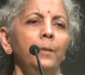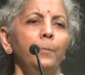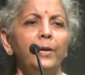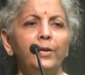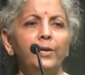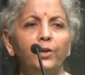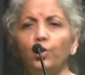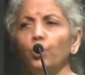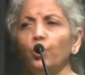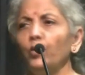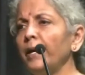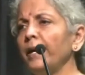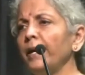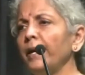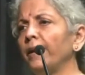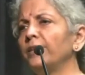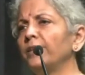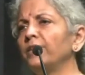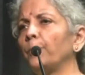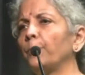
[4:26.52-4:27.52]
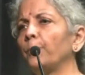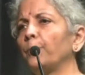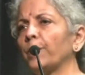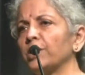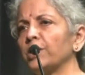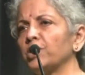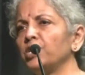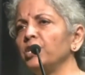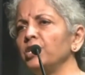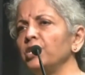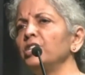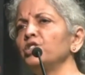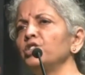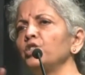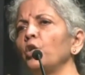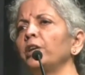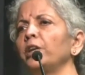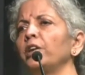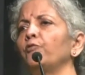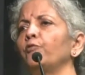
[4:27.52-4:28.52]
But today, the pressures
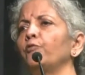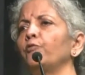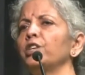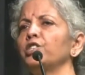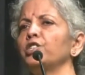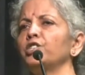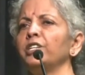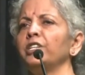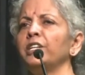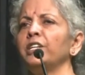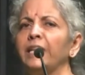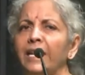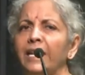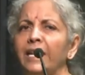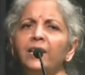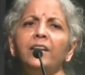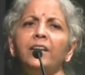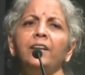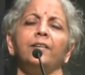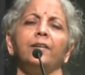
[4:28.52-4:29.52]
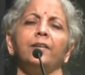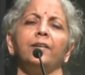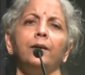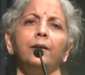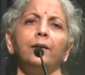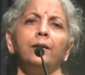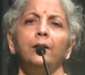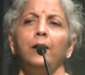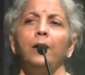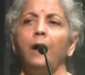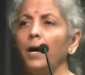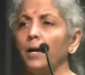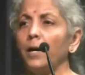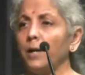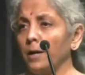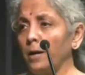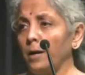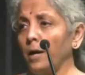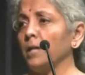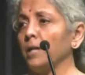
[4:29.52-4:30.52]
on inflation in India are
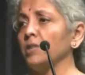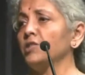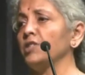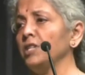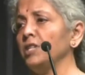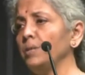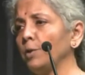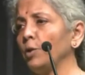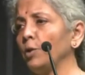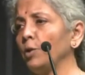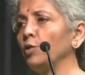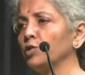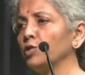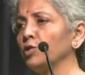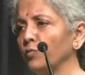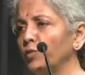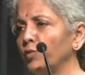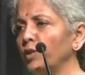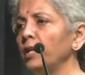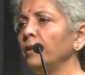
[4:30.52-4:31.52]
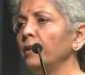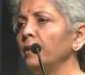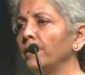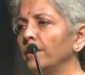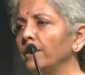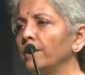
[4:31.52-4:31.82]
largely because of the